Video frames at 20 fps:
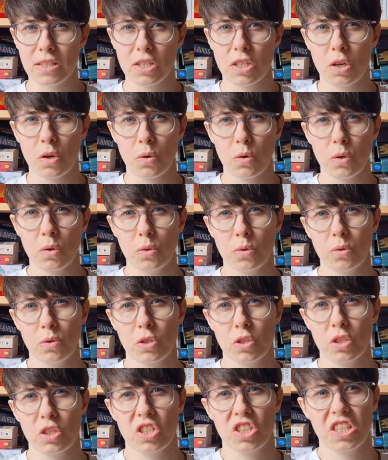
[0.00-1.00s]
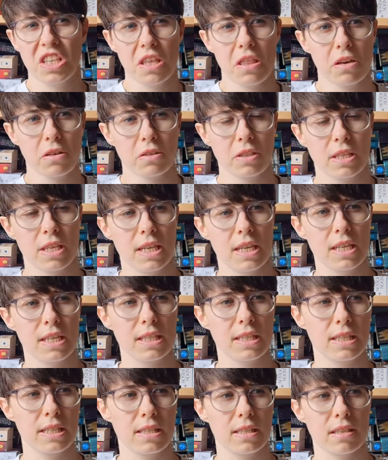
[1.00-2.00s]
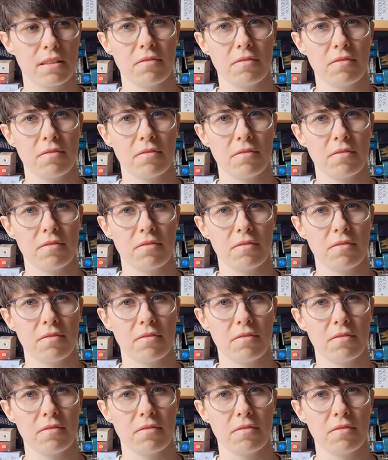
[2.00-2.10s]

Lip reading: So you just see those kids